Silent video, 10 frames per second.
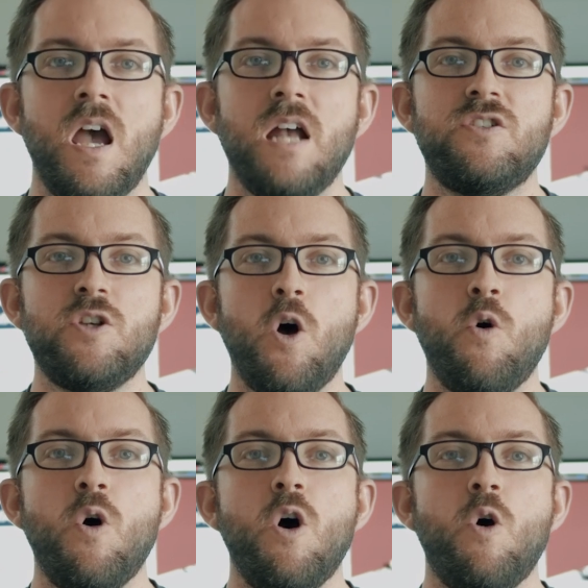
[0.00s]
And
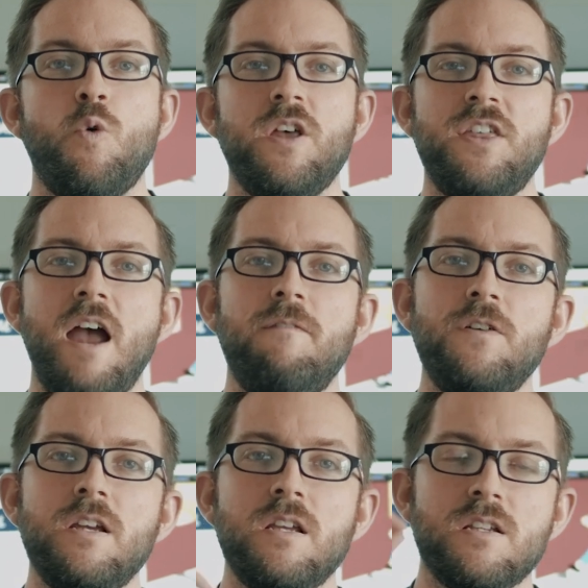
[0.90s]
so with
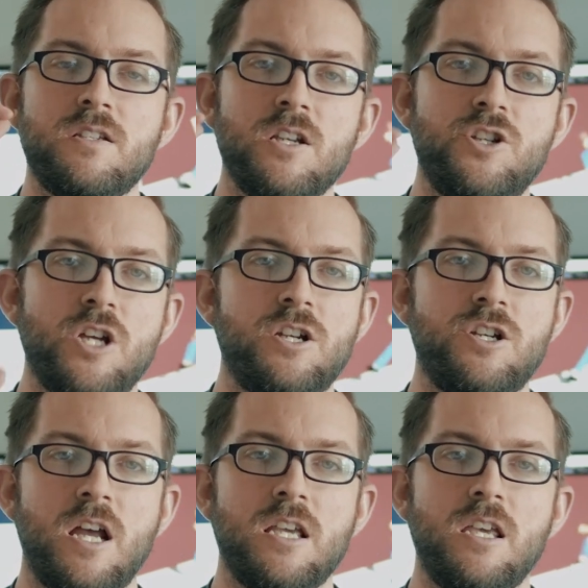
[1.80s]
every
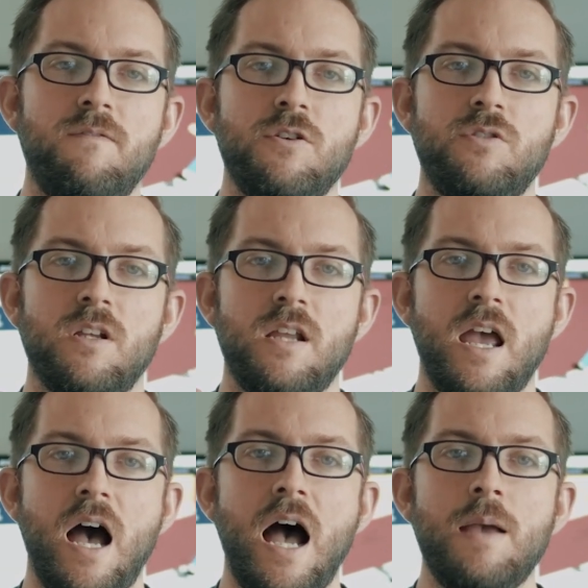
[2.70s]
suggestion I give you
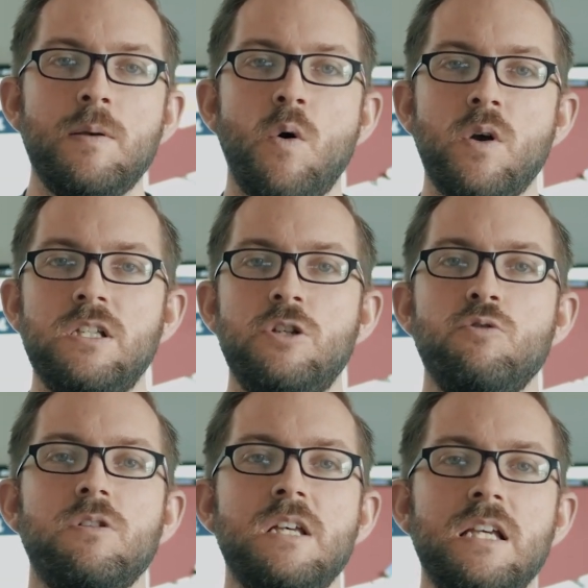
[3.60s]
today, I'm going
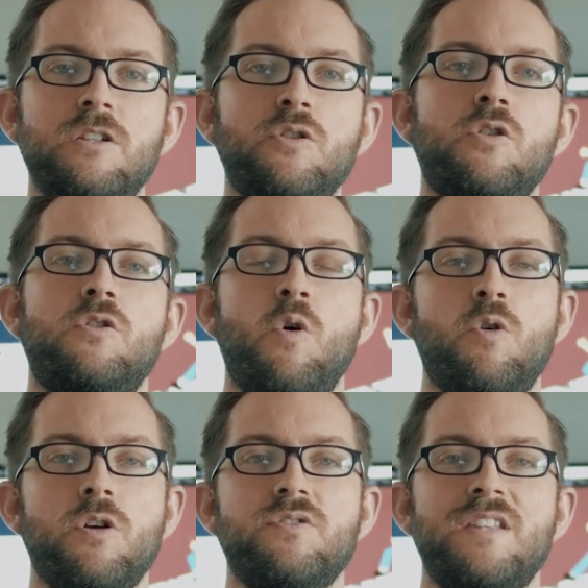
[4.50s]
to link to
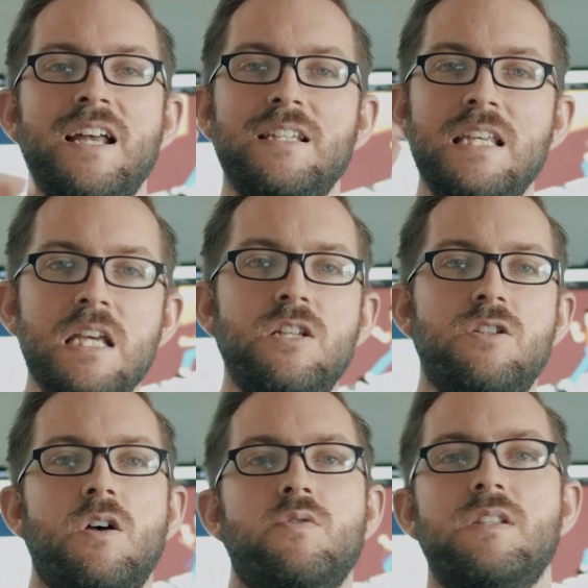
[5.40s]
tutorials that
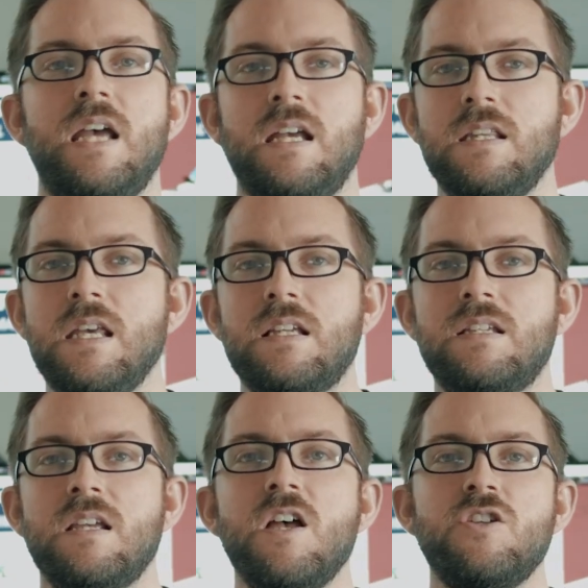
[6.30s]
teach those
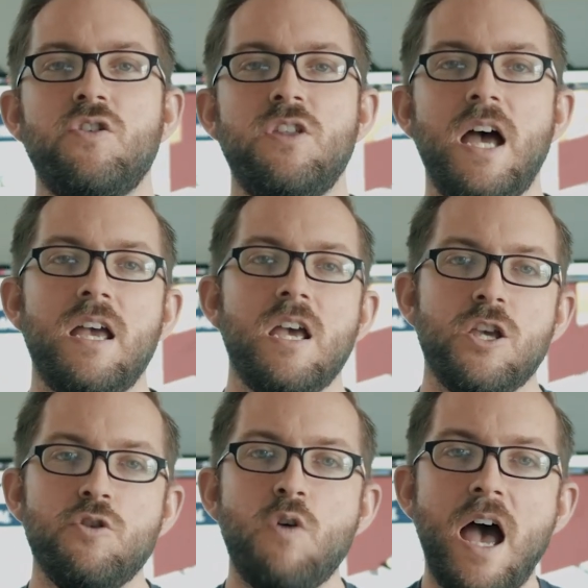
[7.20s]
techniques so that
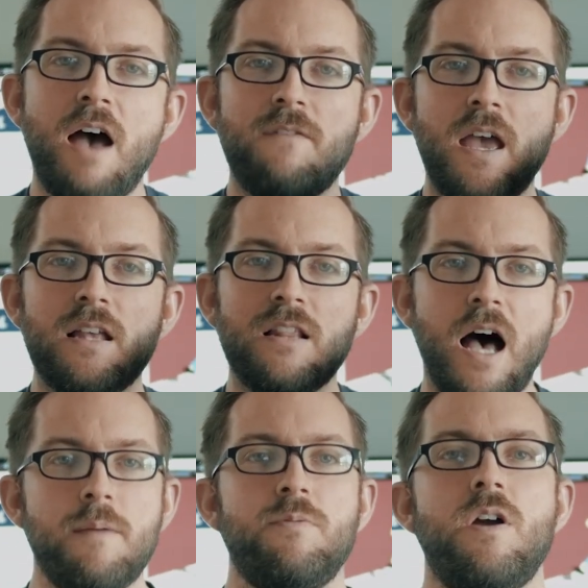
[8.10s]
you have a
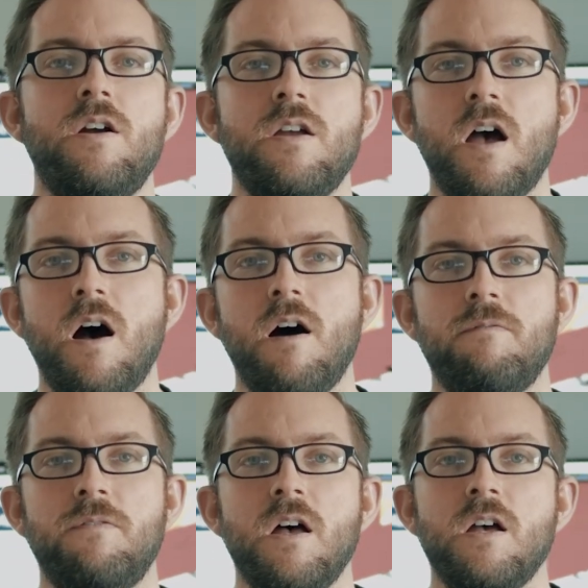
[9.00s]
library
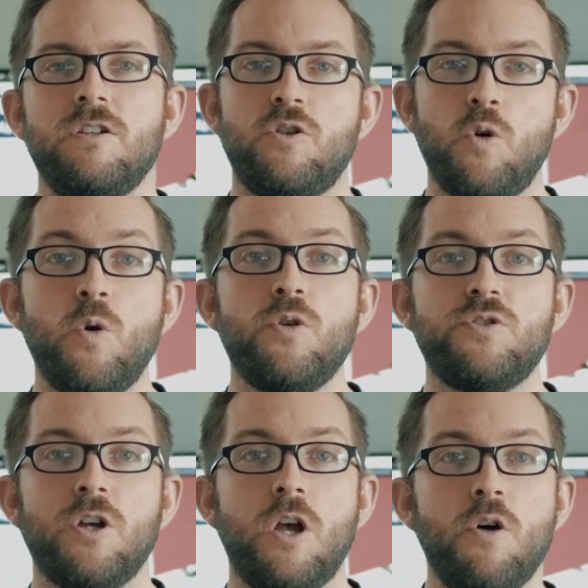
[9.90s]
of
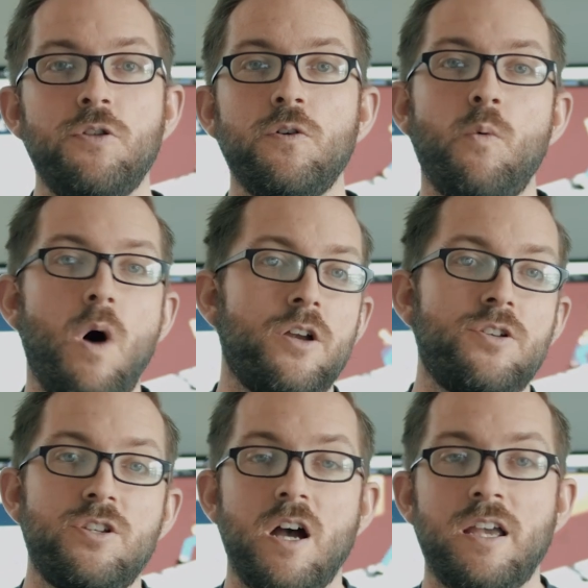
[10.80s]
tutorials to go through while
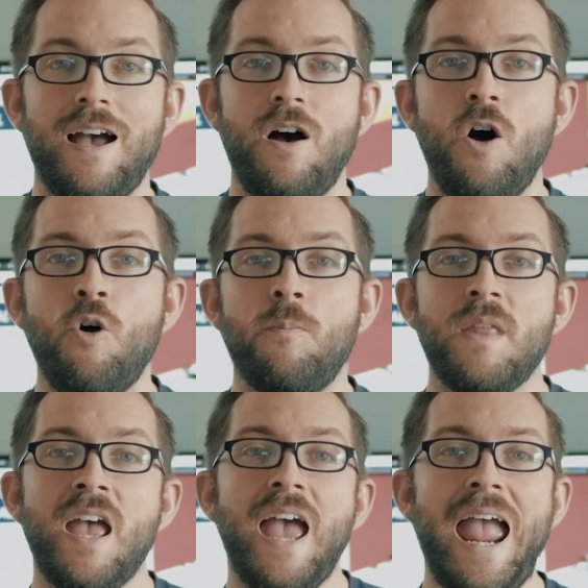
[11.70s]
you're stuck at
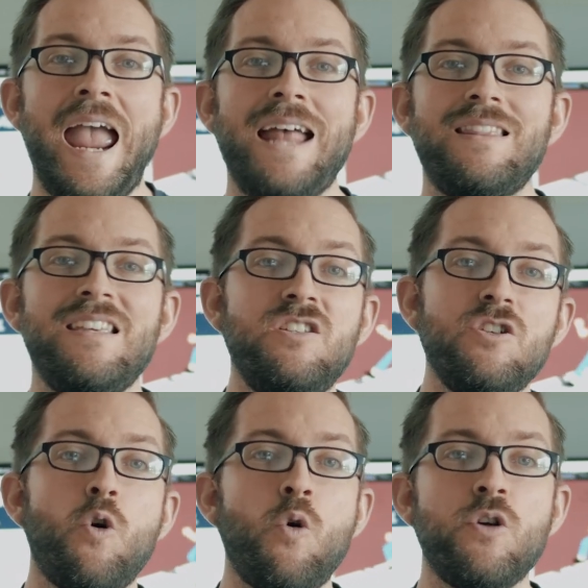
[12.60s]
home. And these
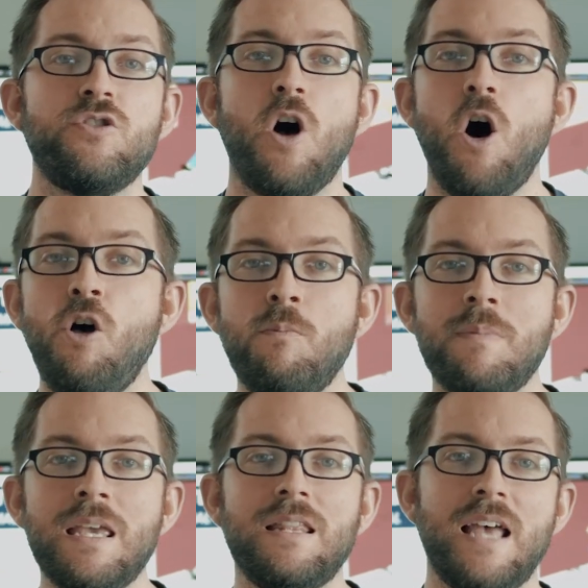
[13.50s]
tutorials all
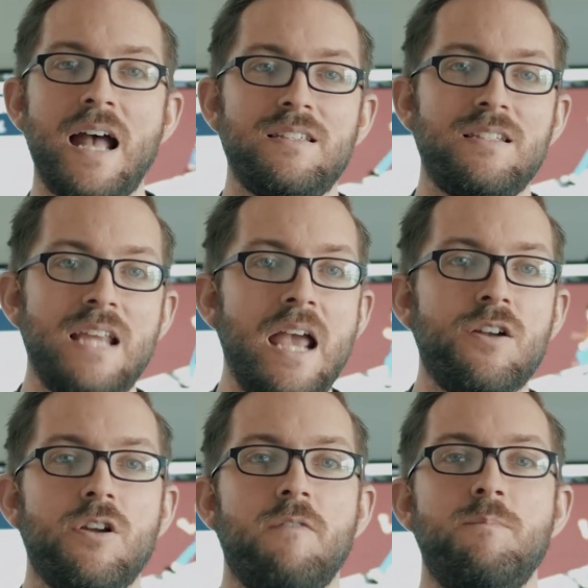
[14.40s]
meet that
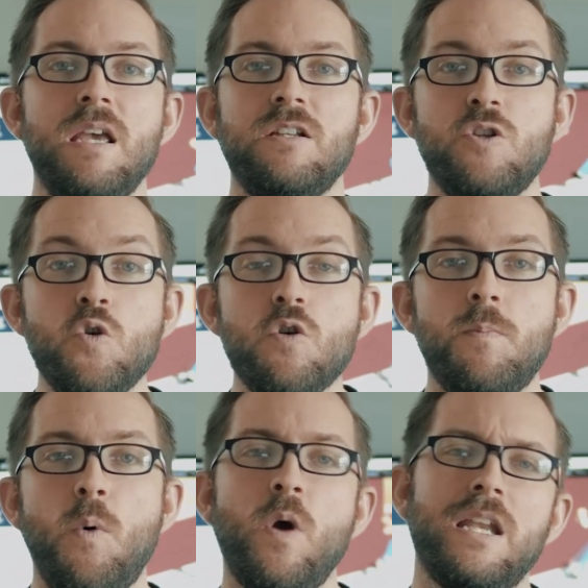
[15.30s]
standard of being to the
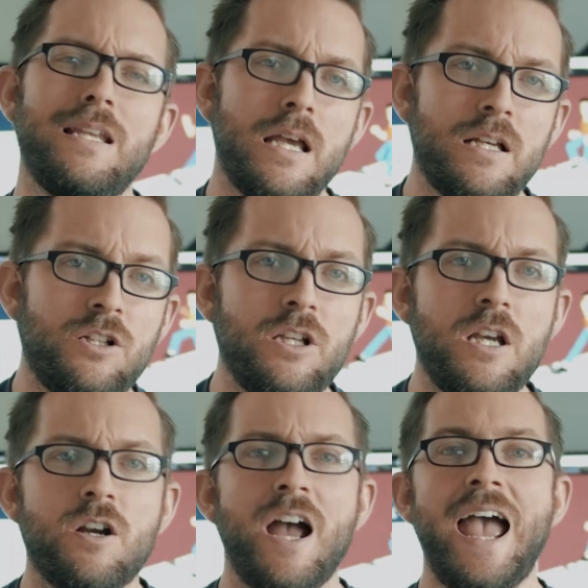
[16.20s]
point and
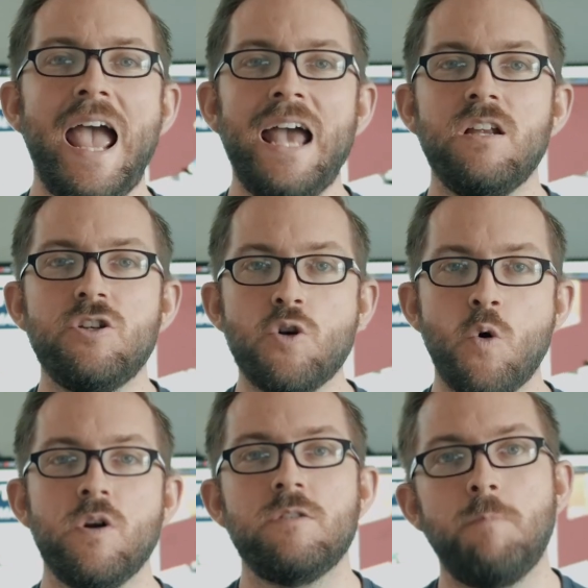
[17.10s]
clear and as
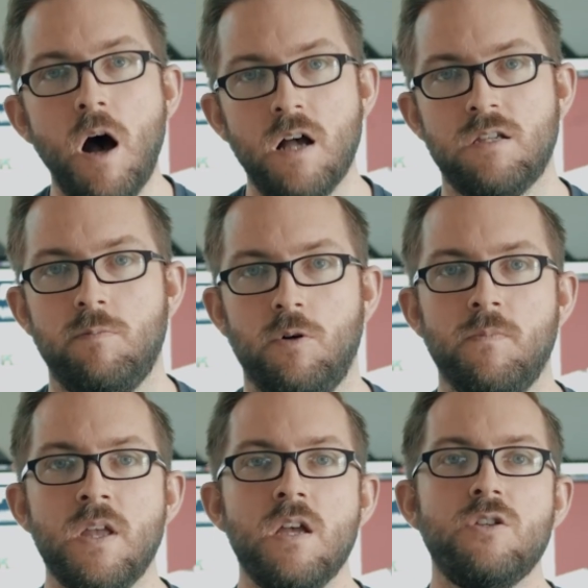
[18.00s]
short as
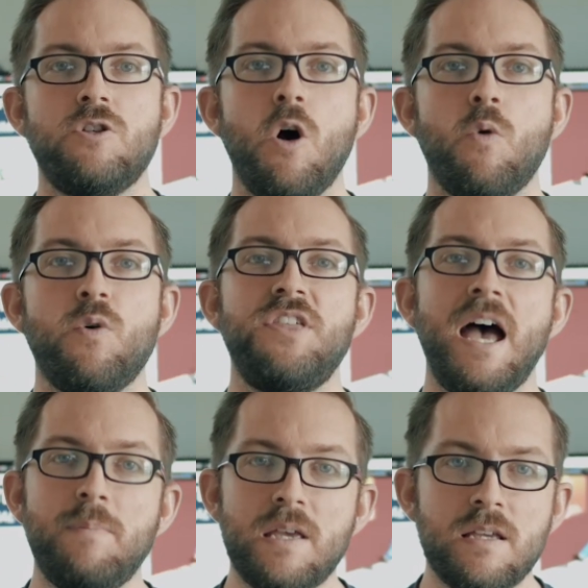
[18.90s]
possible. So with
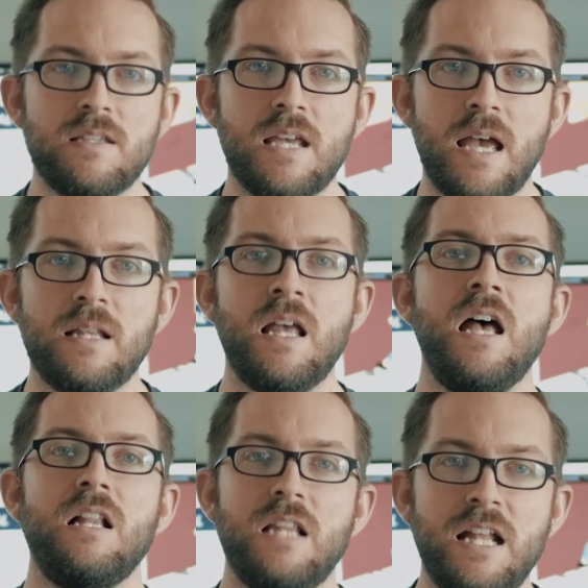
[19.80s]
that being said,
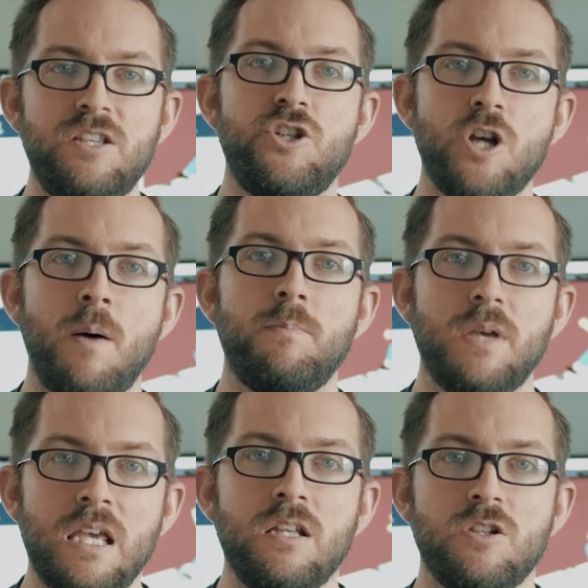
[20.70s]
let's
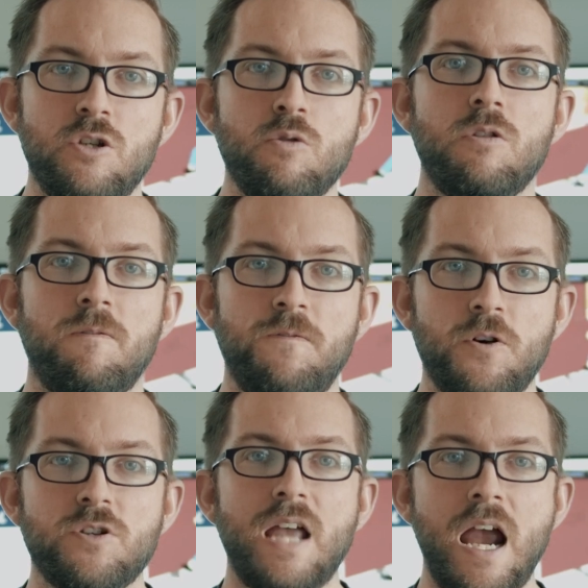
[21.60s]
jump into the
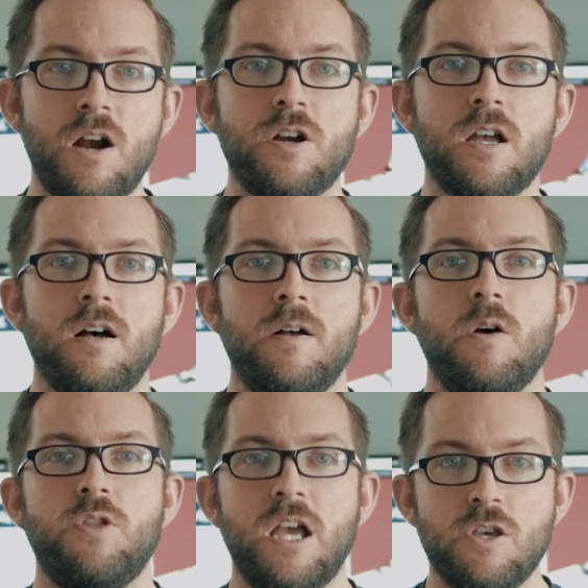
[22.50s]
first area
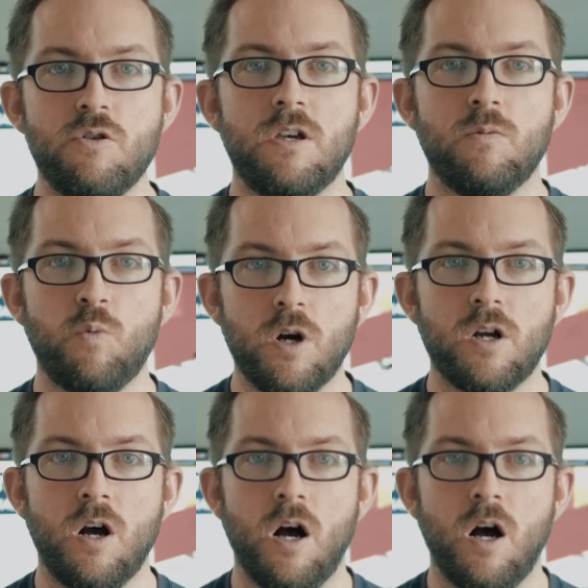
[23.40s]
that you can work